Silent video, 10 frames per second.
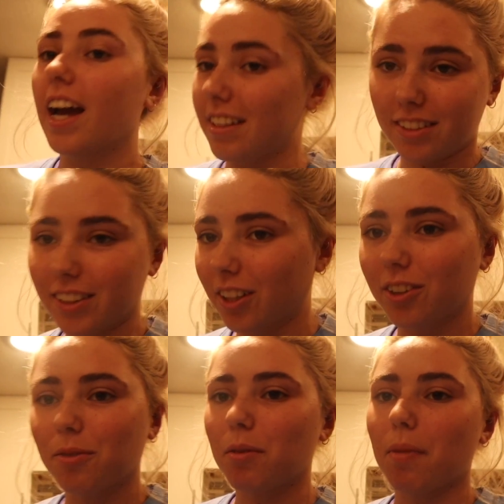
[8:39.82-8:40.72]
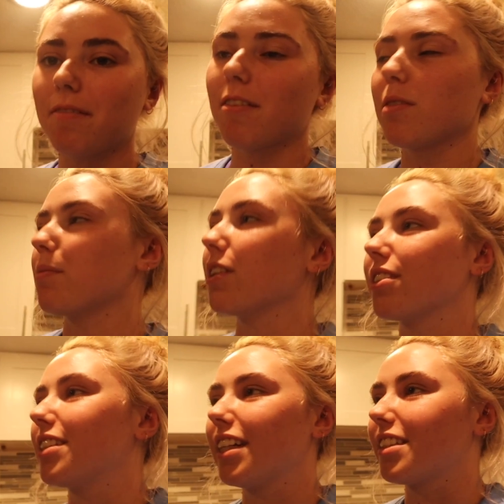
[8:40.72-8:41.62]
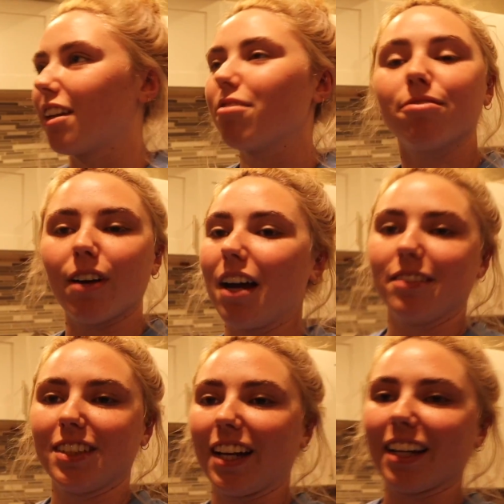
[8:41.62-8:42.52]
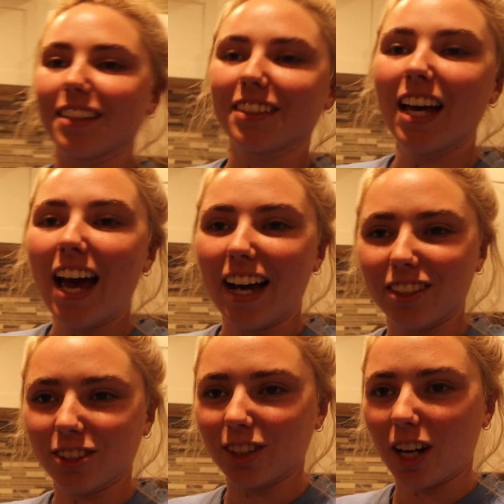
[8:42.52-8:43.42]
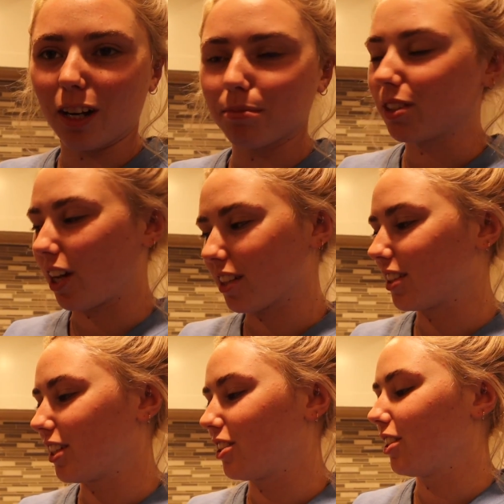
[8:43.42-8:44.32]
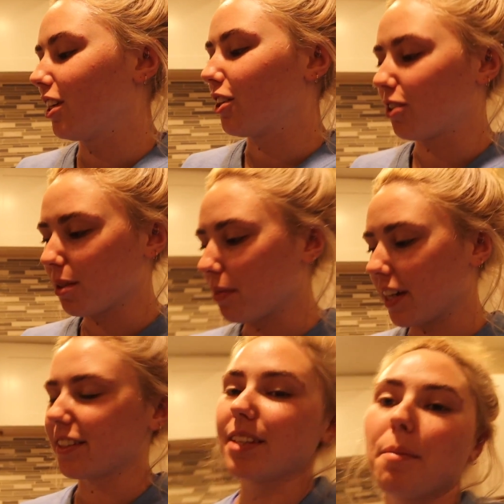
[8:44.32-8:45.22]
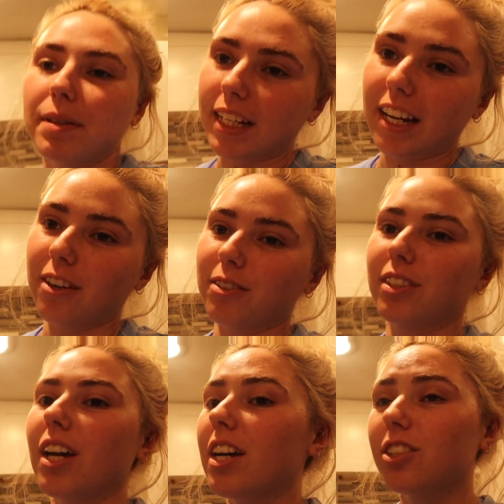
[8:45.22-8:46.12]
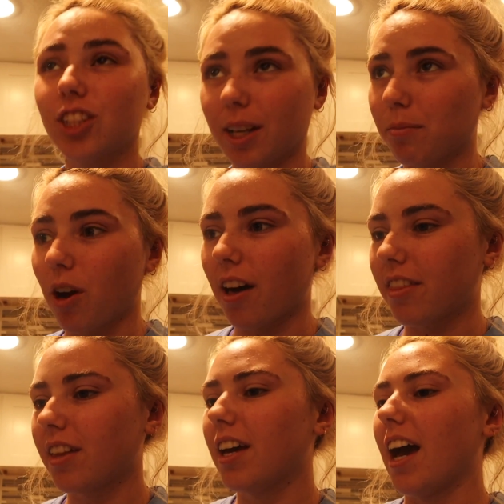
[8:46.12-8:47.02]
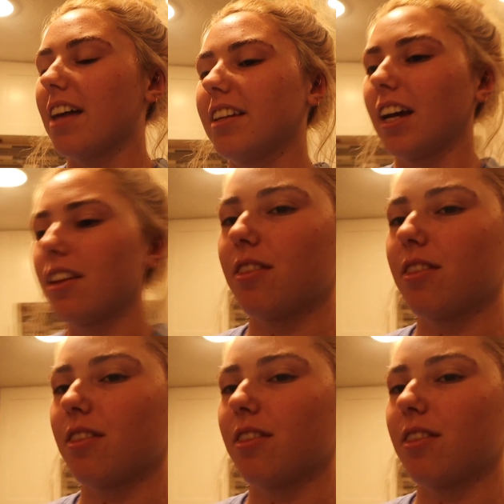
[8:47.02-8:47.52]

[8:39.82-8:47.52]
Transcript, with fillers: It's literally one of my favorite meals and it takes like five seconds. It's just cut up sausage, green beans, potatoes, chicken broth, and then I